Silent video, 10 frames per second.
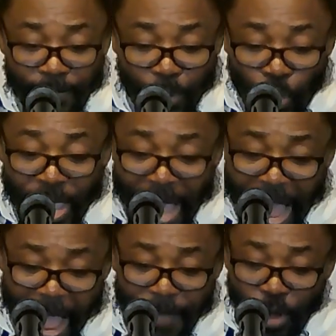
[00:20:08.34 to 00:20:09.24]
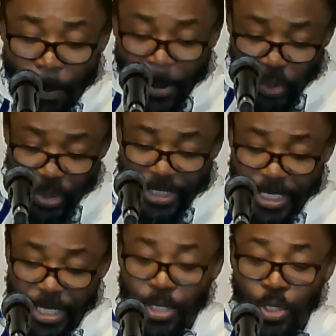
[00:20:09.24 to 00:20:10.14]
we have the
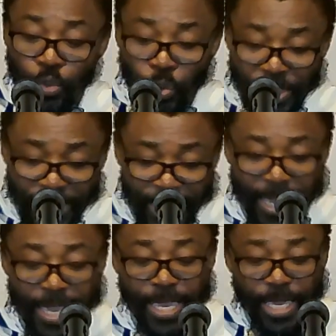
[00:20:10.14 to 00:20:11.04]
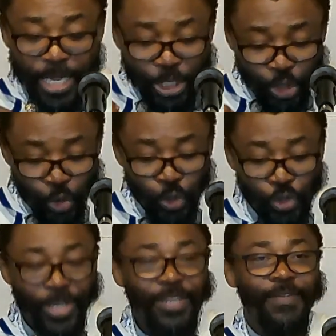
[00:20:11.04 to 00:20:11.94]
opportunity to see His
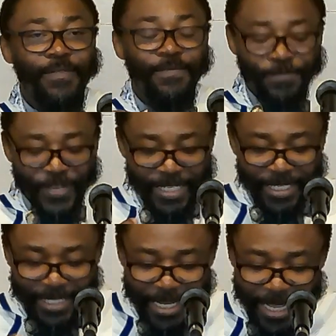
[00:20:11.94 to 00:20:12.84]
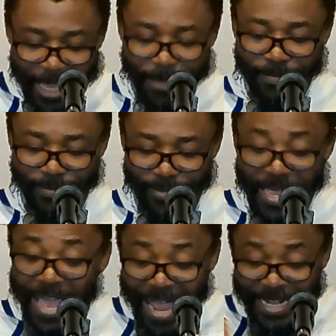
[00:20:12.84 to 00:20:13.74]
children visiting Him.
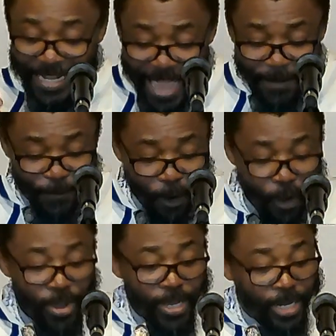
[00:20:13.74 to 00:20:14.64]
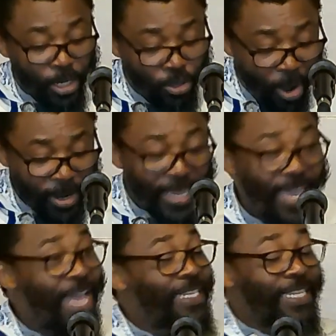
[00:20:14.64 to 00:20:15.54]
And therefore, the
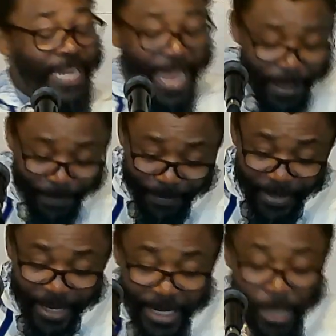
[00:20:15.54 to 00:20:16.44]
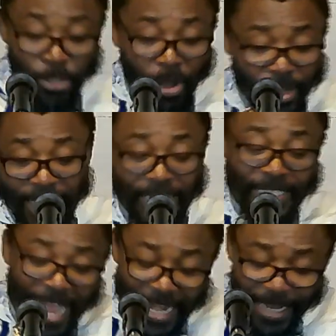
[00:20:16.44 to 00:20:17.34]
donkey exclaimed, the donkey is
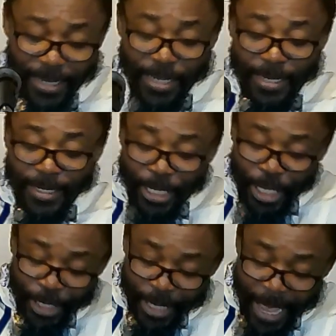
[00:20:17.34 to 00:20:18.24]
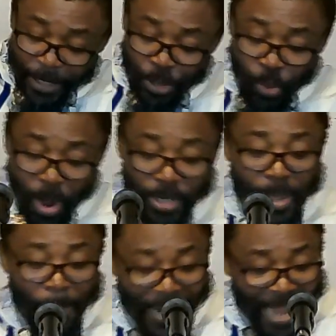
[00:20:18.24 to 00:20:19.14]
telling the
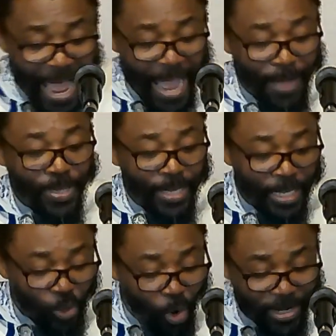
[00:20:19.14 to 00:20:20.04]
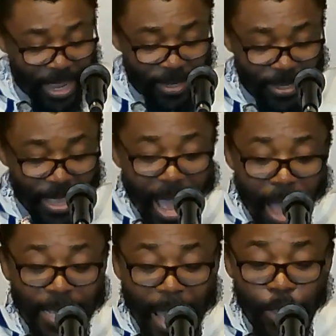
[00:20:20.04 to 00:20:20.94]
word Balaam, his owner,
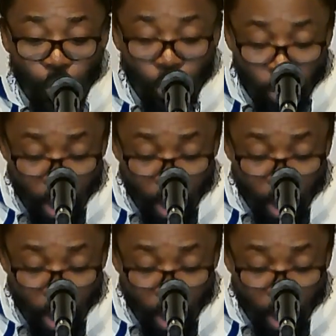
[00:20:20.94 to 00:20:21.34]
how can your